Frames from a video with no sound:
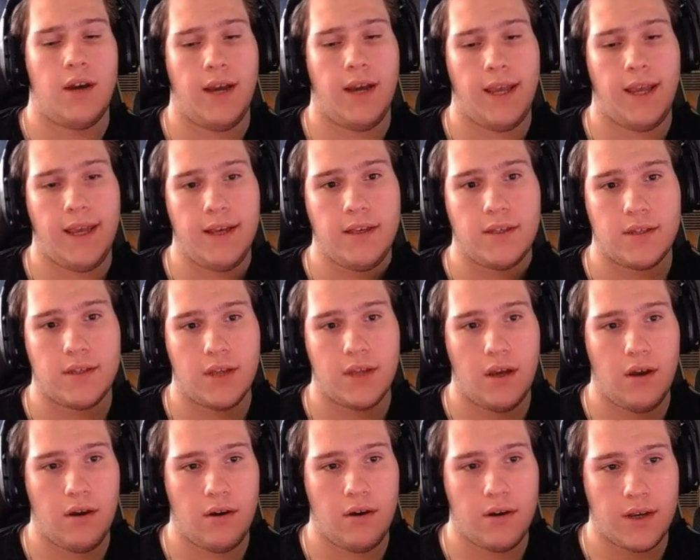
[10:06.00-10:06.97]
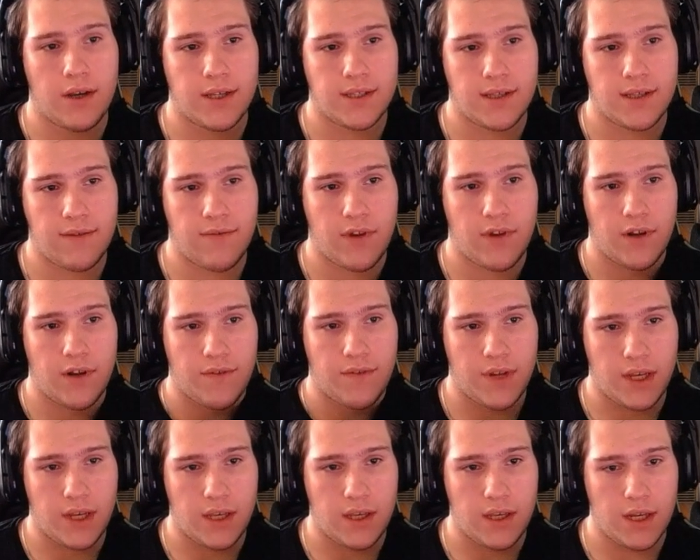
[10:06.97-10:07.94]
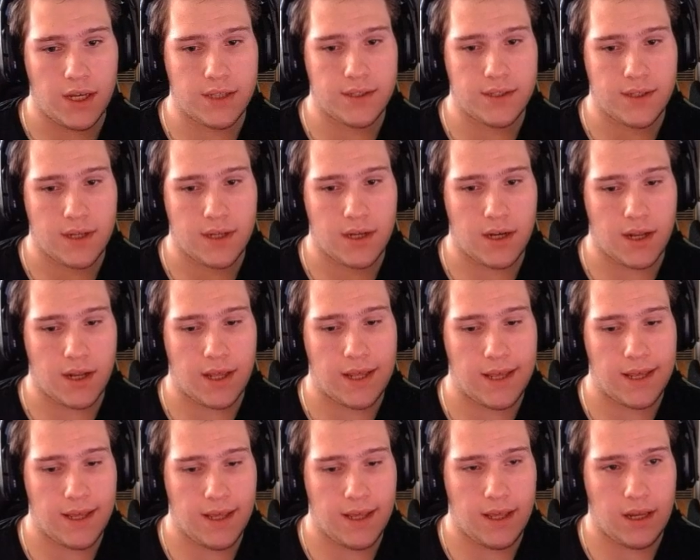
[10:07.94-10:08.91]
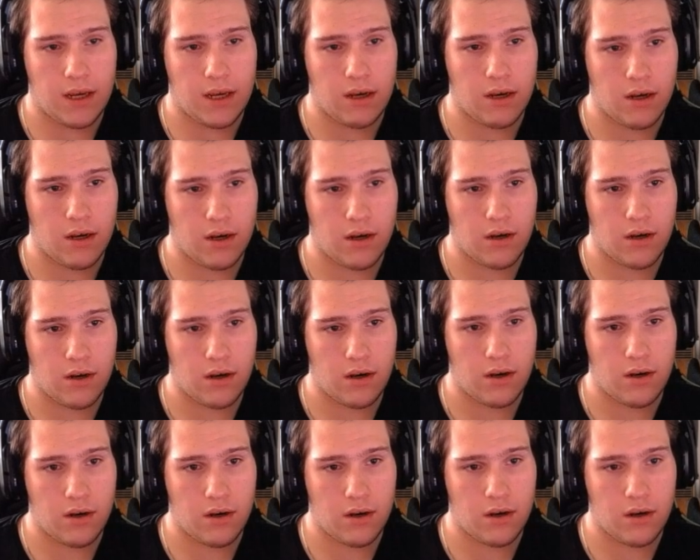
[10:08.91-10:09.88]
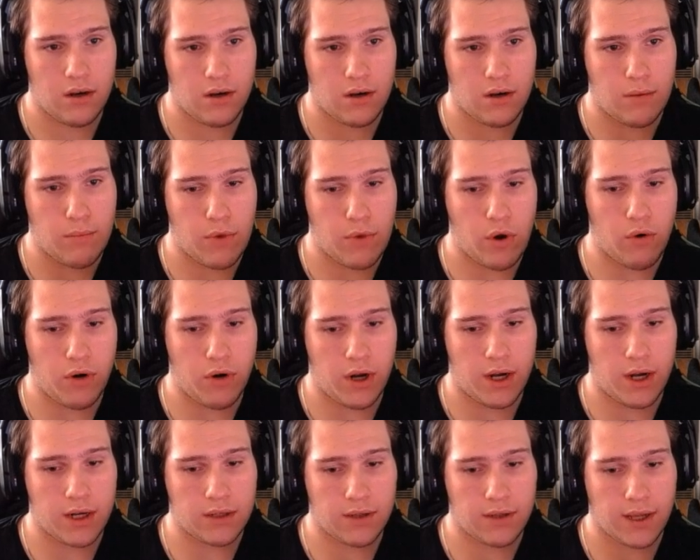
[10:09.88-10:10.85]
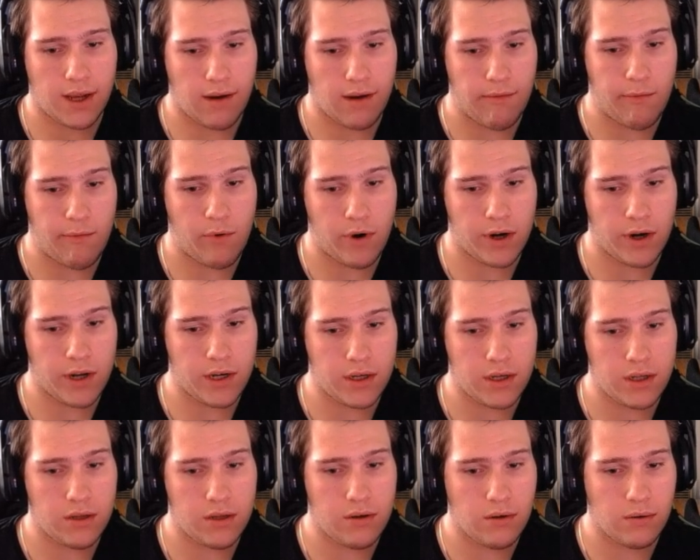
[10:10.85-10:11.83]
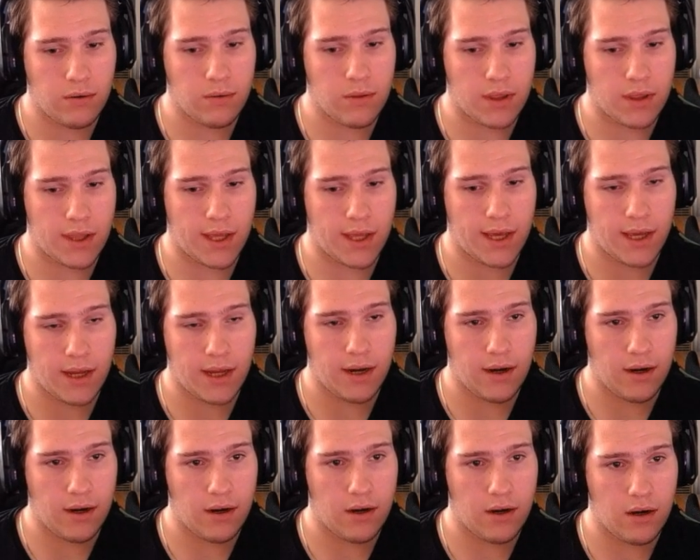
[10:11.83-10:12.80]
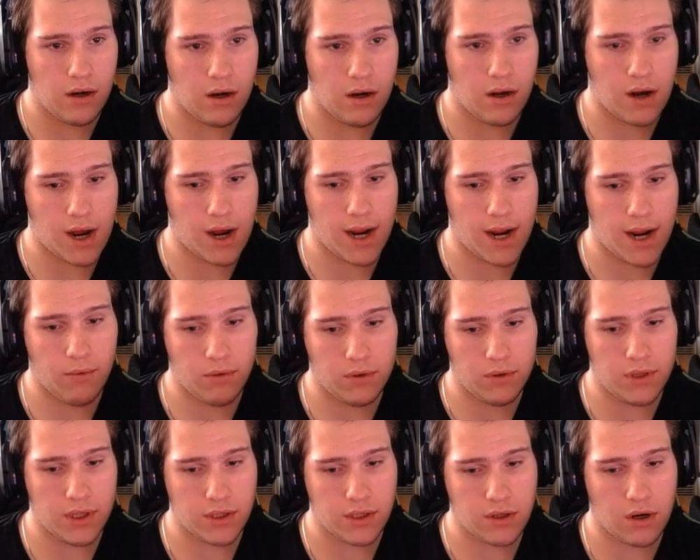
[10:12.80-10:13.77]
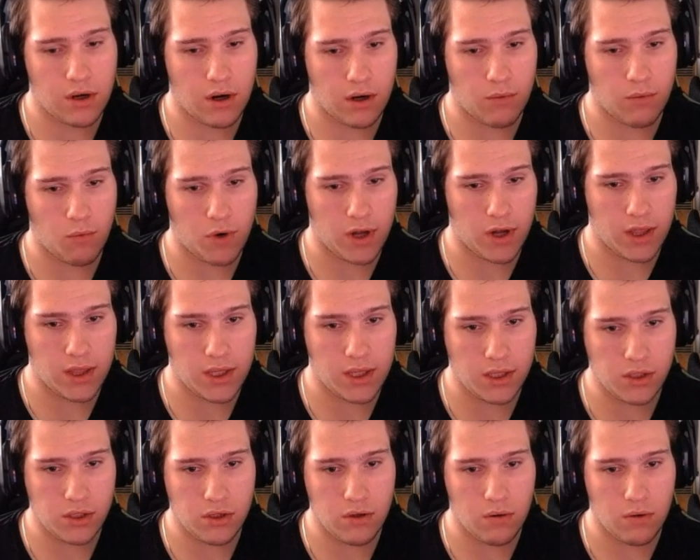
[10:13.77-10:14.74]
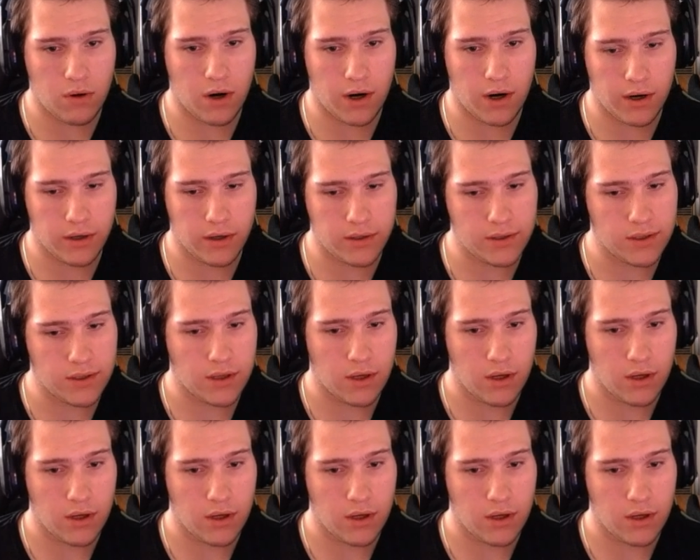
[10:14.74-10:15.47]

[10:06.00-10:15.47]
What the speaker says: guess so, because even if it doesn't hit Modok like I want it to, then I will discard one of these two cards,